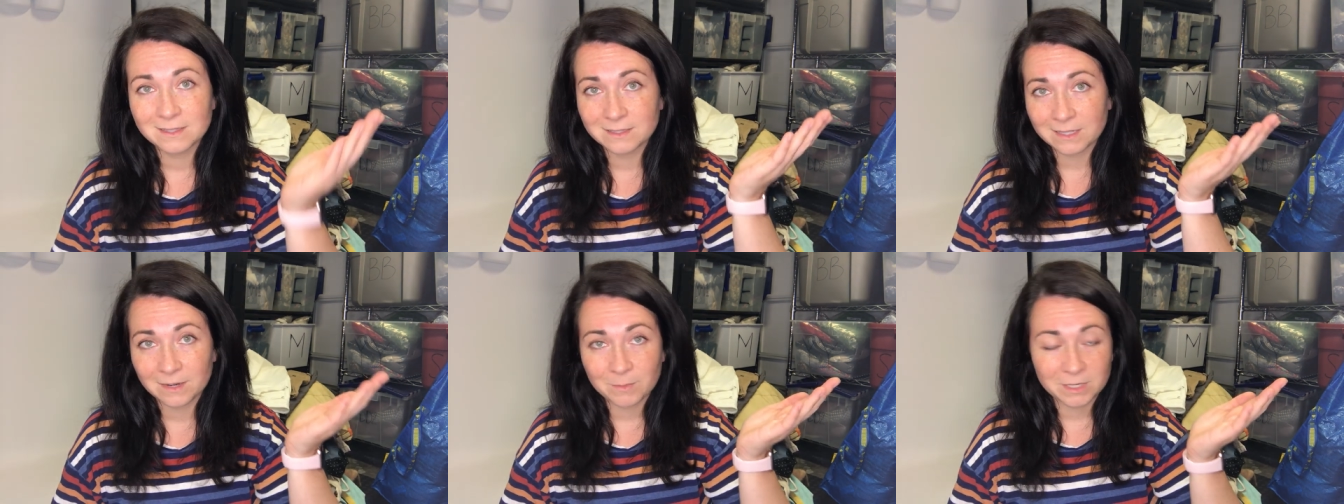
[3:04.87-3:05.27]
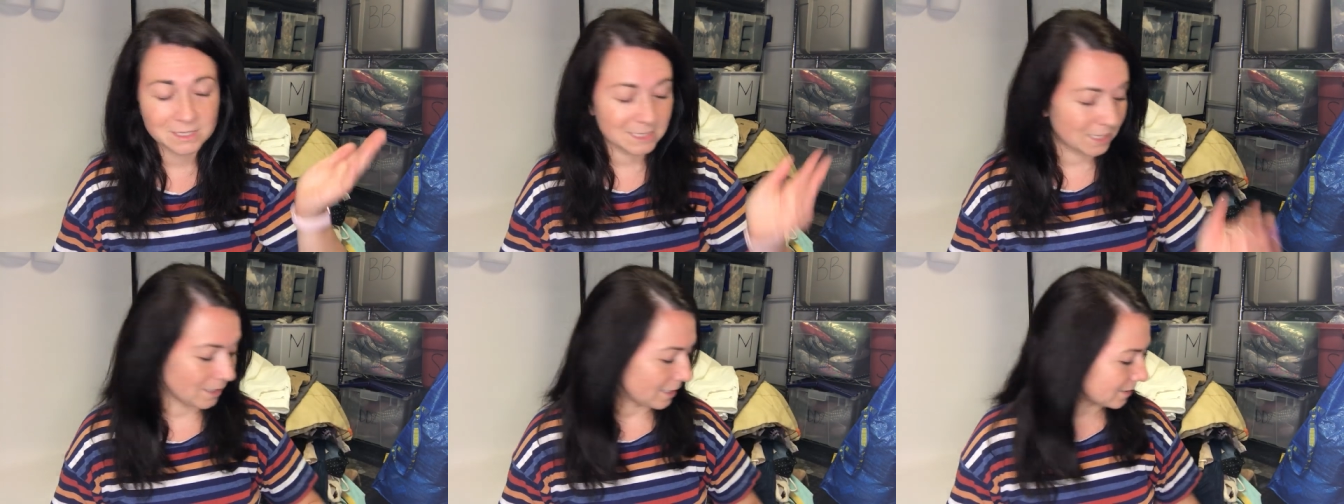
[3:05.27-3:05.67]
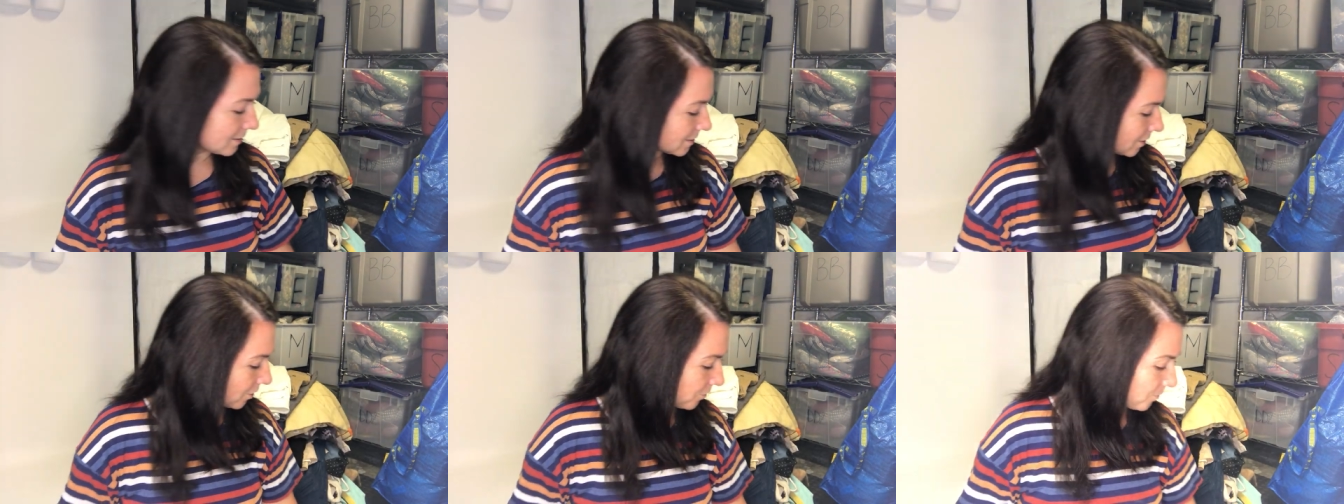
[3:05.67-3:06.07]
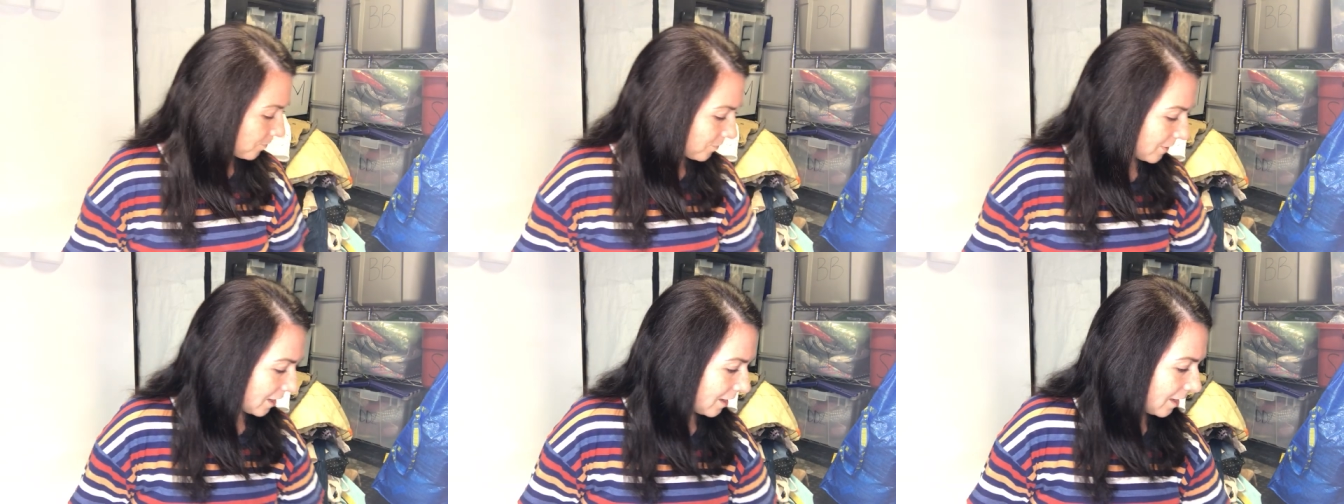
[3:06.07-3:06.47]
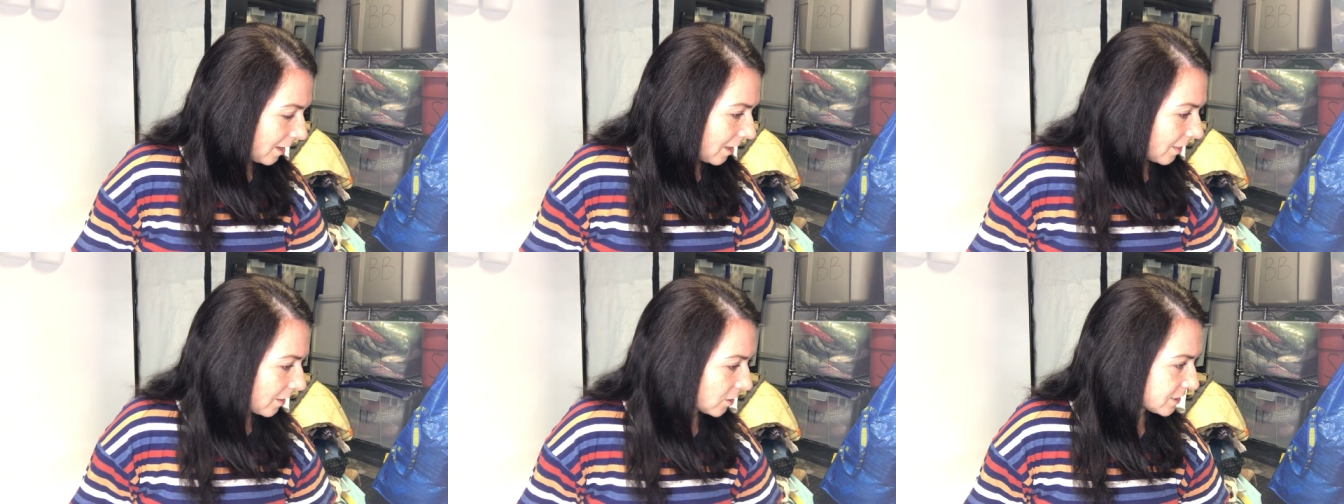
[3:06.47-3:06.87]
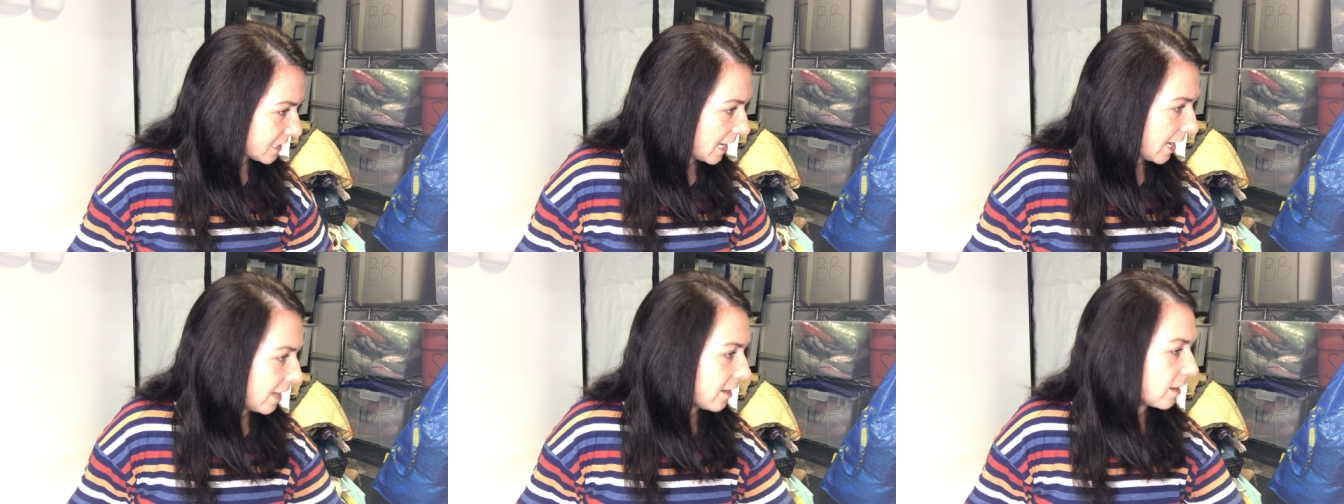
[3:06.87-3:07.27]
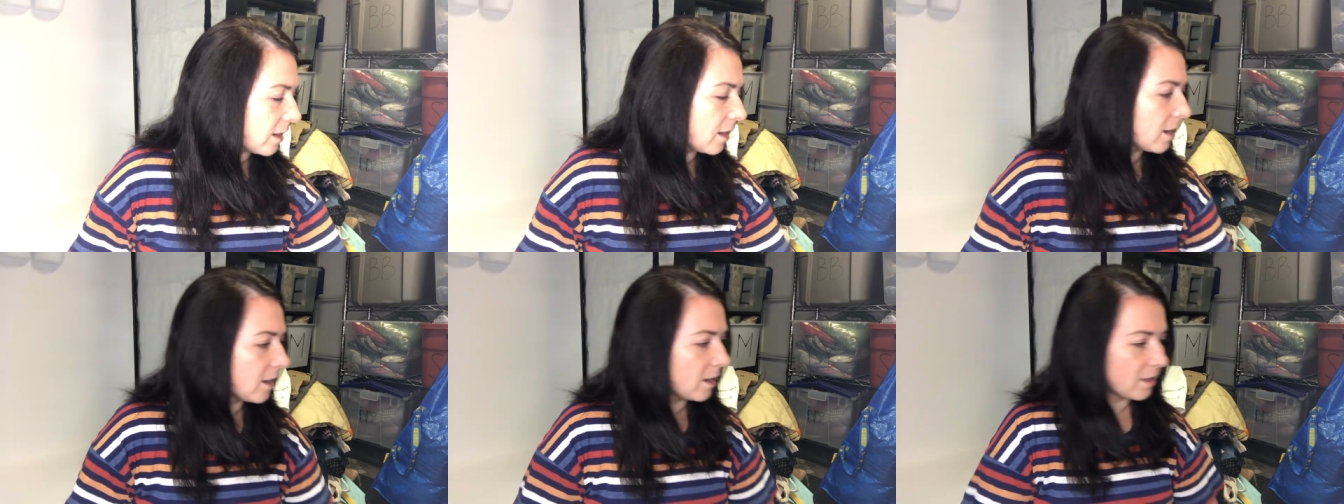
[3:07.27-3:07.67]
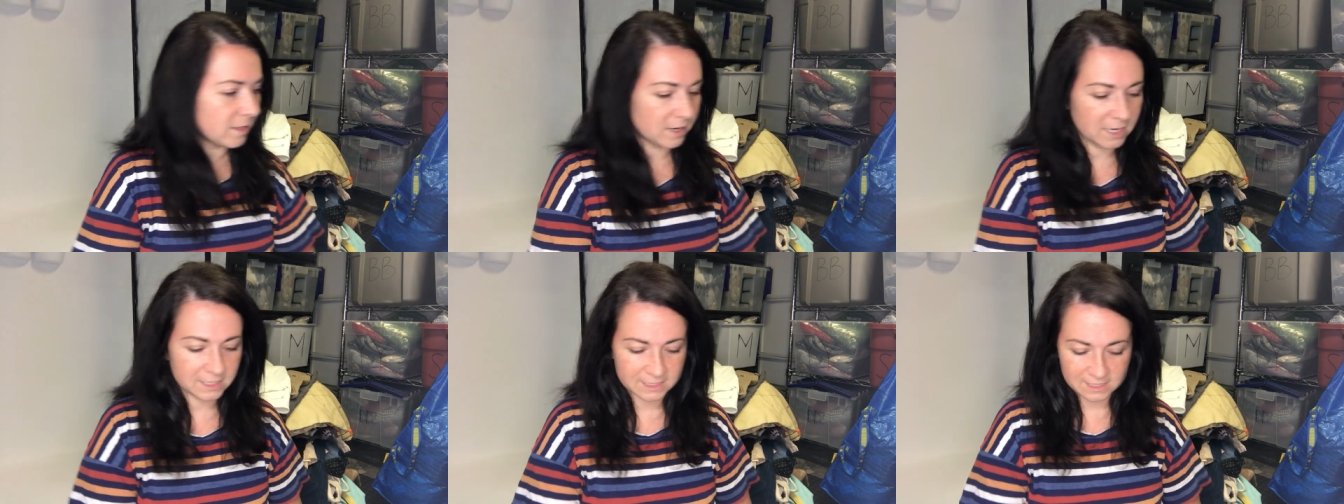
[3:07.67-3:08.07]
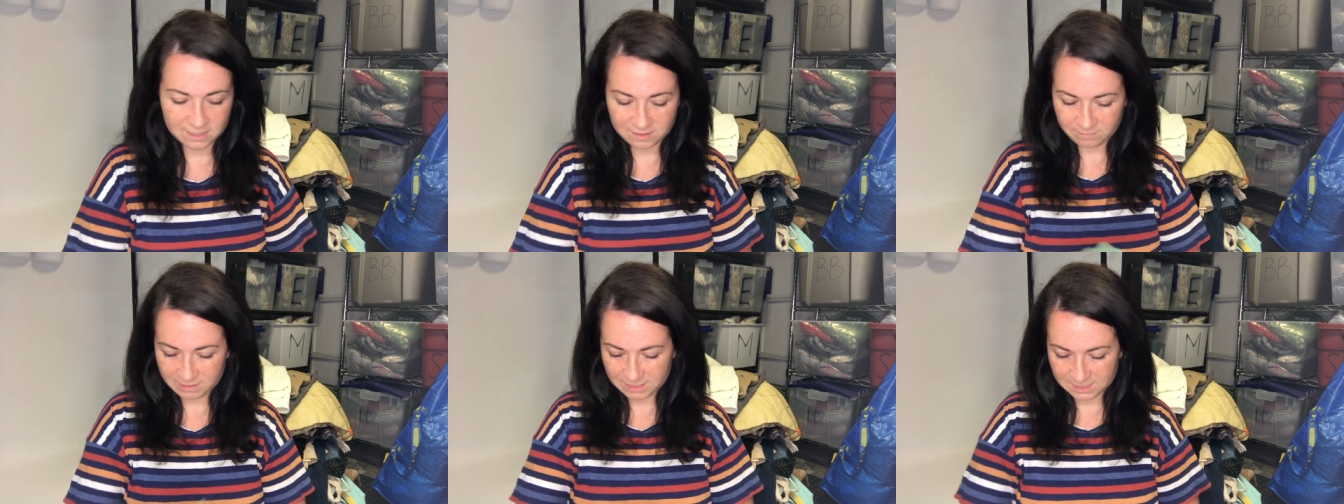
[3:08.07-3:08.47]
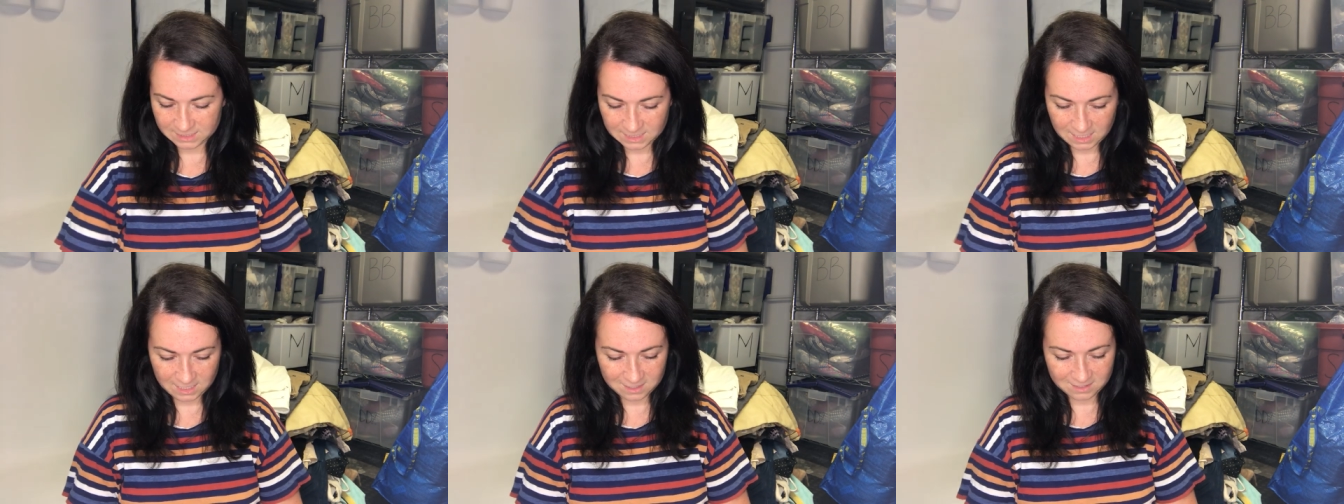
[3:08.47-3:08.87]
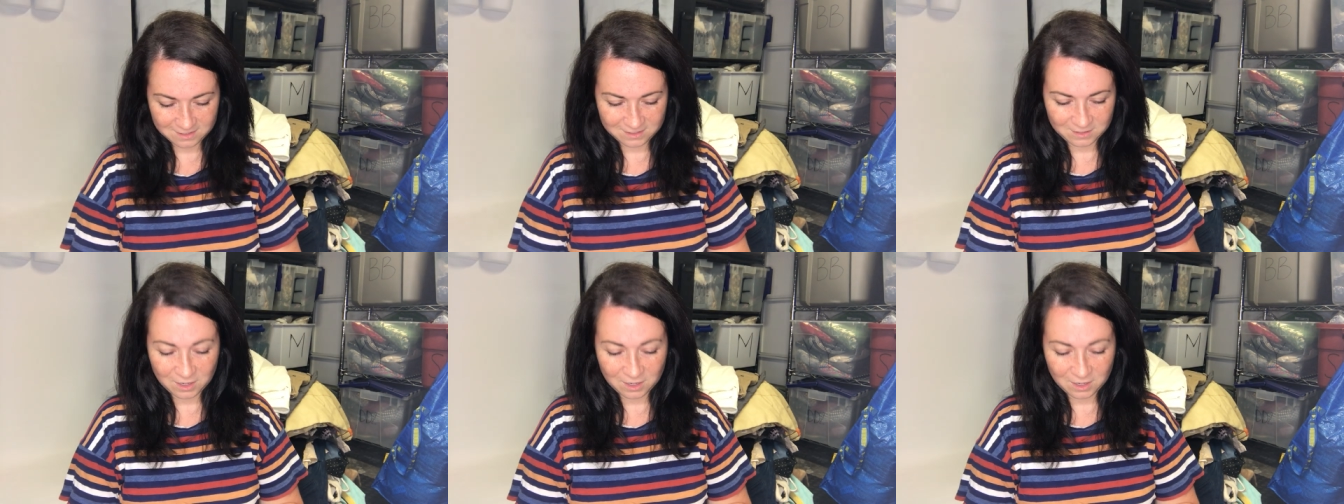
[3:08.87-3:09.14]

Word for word: and then I'm gonna sell it. So there's that. Uh, the next item, let's see.